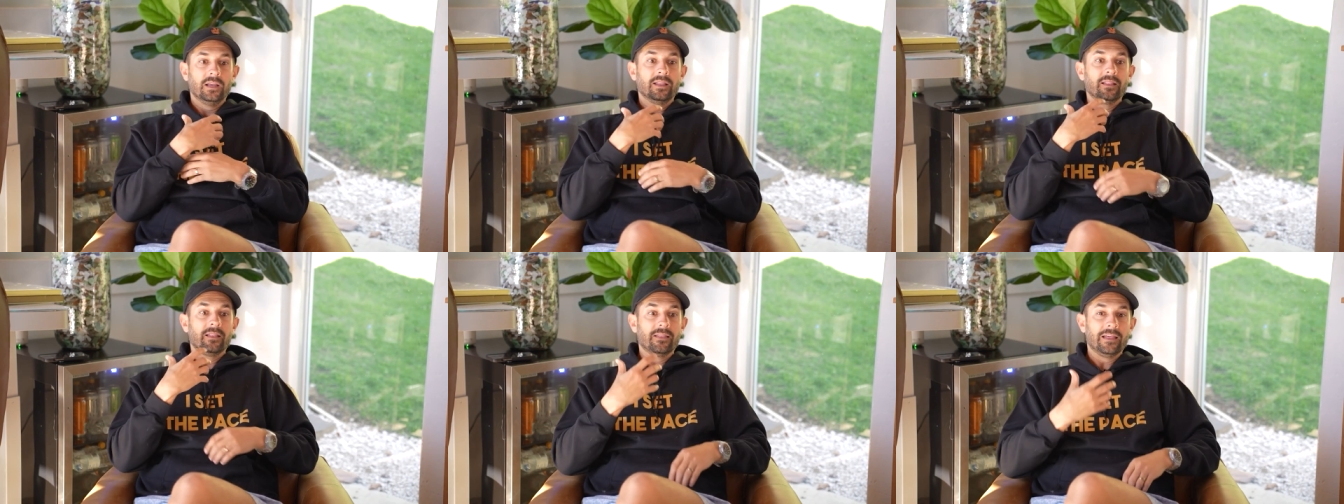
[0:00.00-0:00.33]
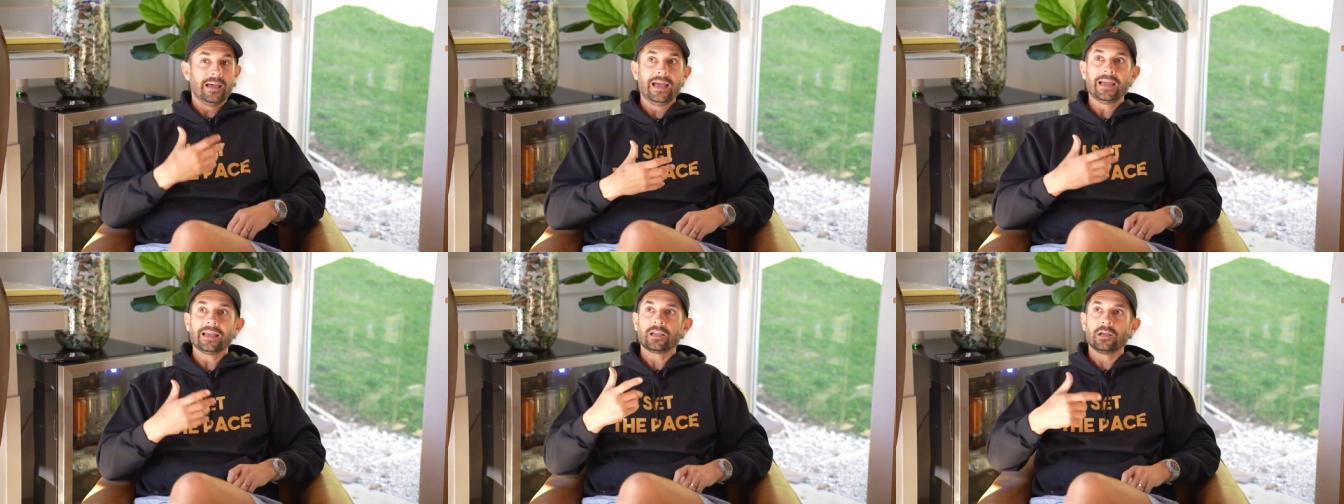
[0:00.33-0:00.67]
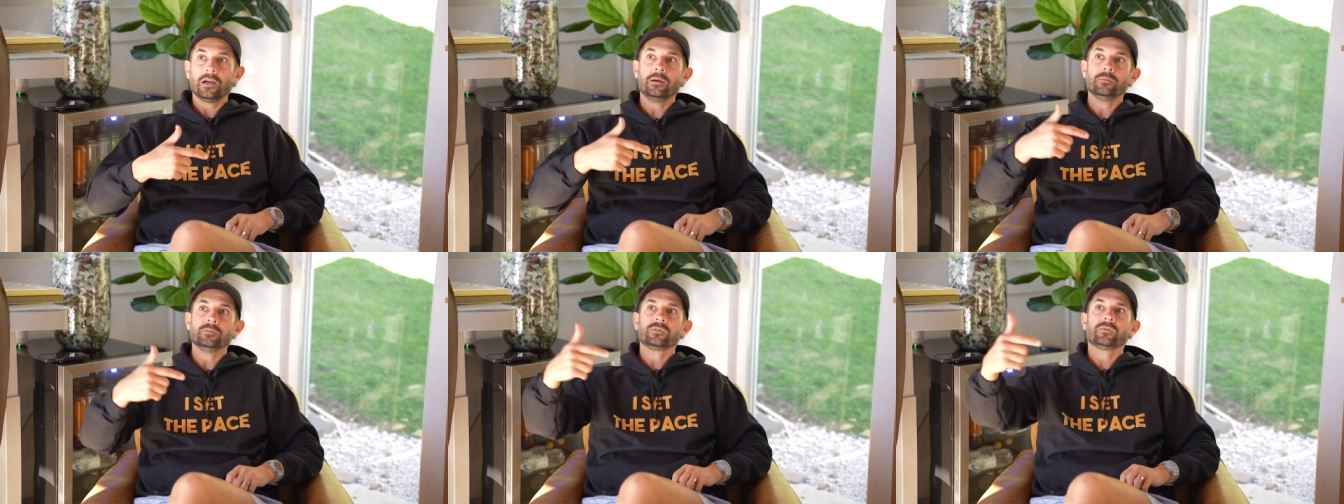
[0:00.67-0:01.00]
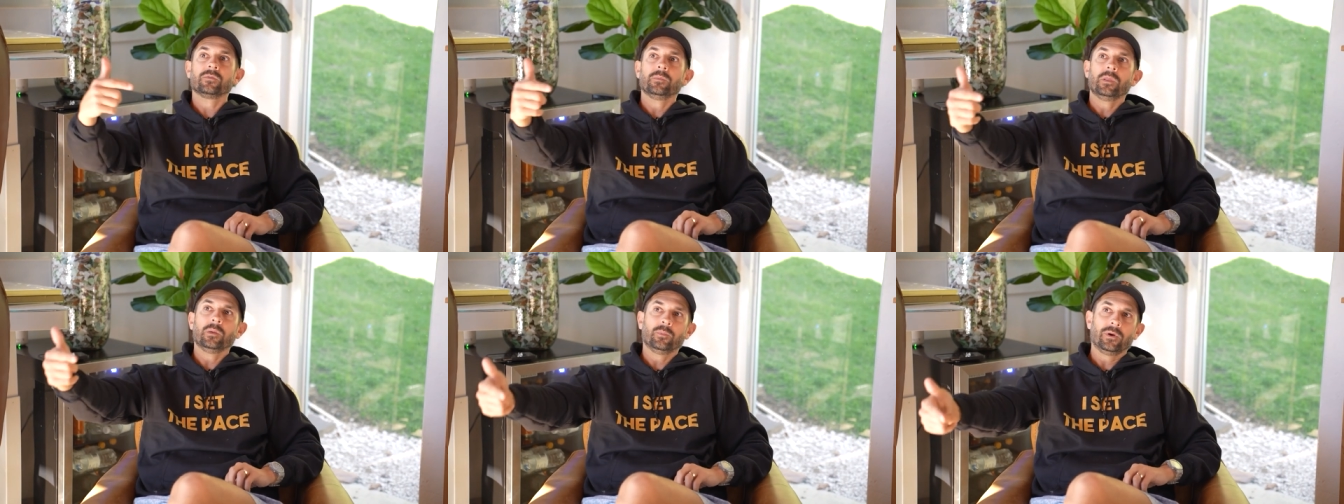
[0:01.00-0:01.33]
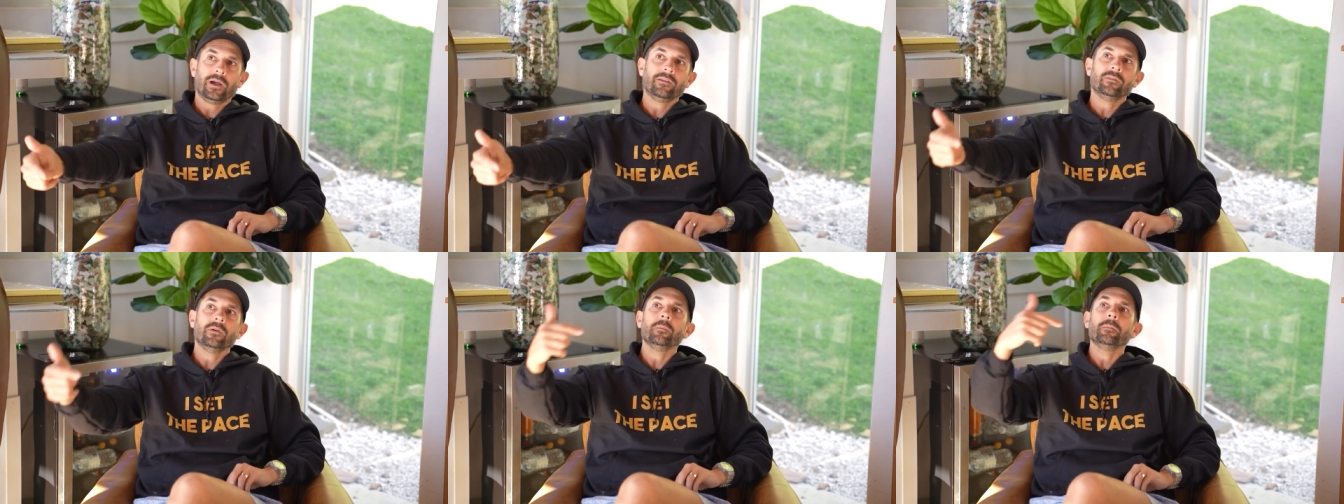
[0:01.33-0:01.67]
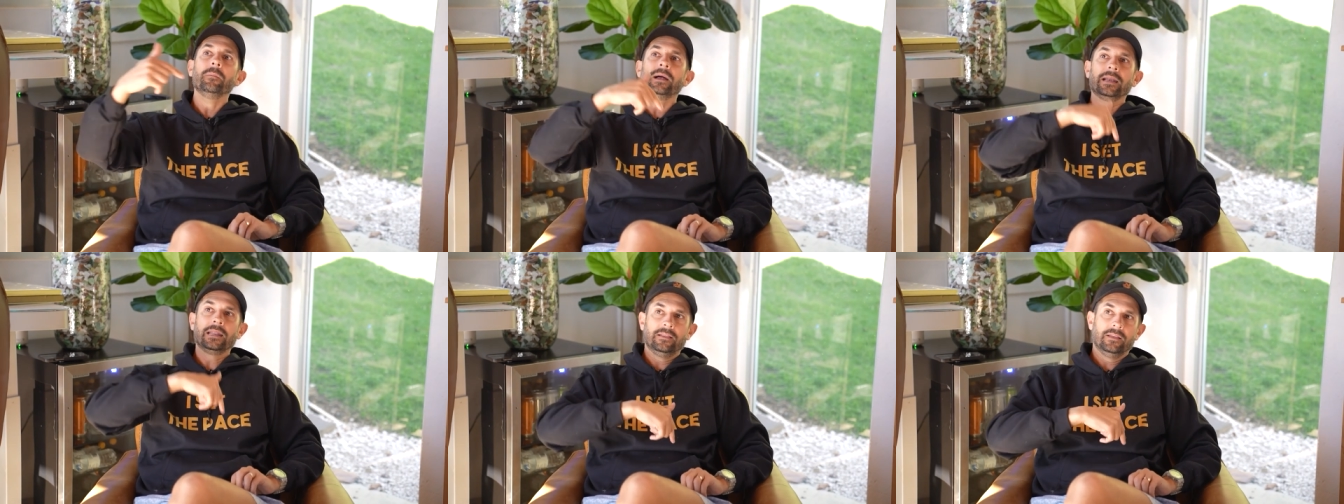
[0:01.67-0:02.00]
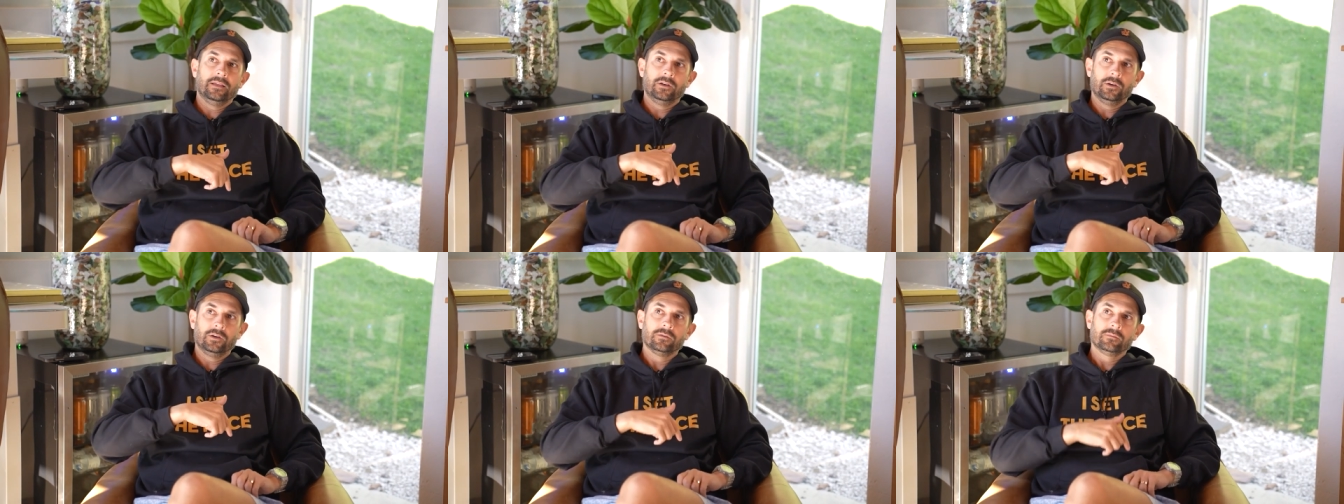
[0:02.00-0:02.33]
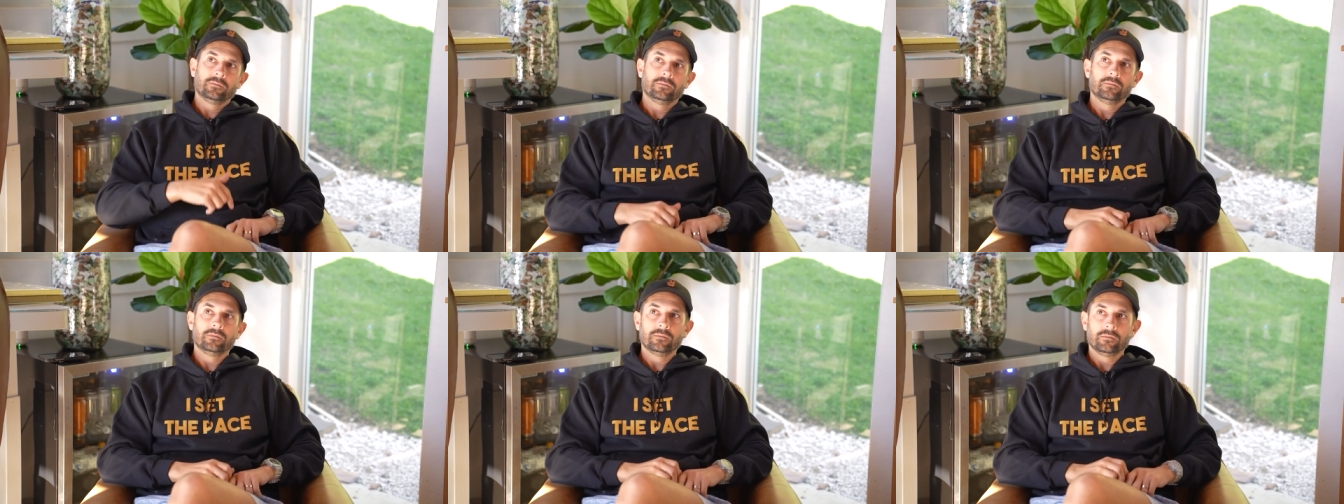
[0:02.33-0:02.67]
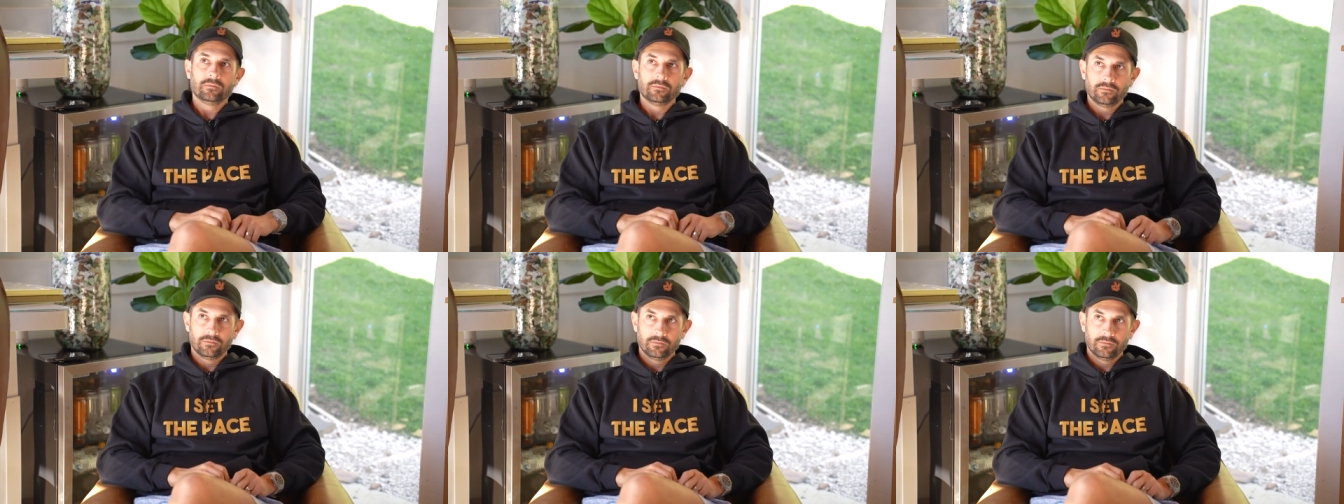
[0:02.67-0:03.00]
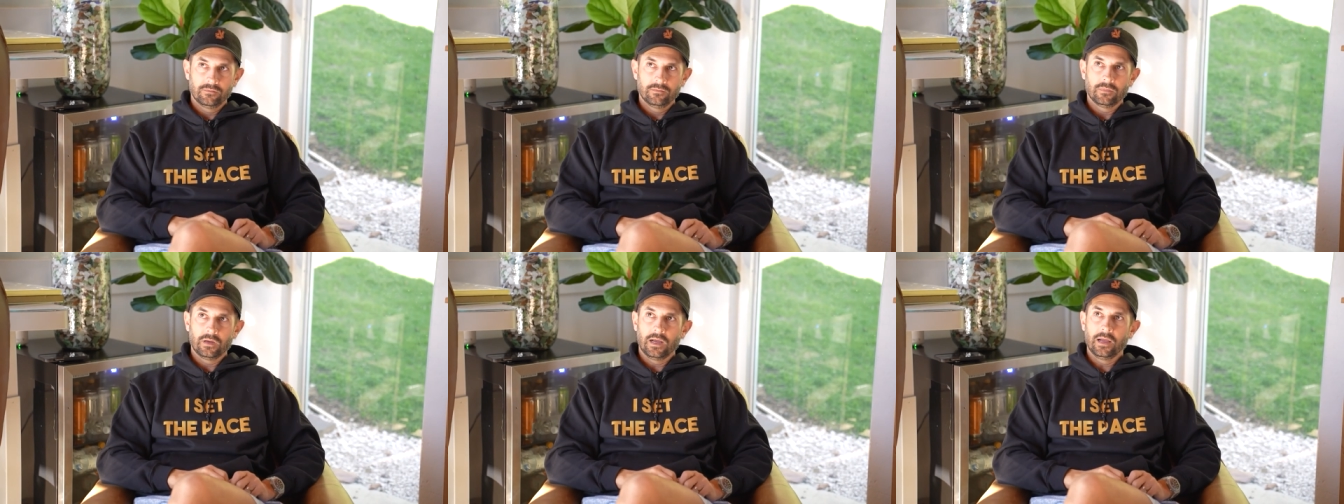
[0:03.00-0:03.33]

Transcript: that comes from the private money lender. So you're in zero.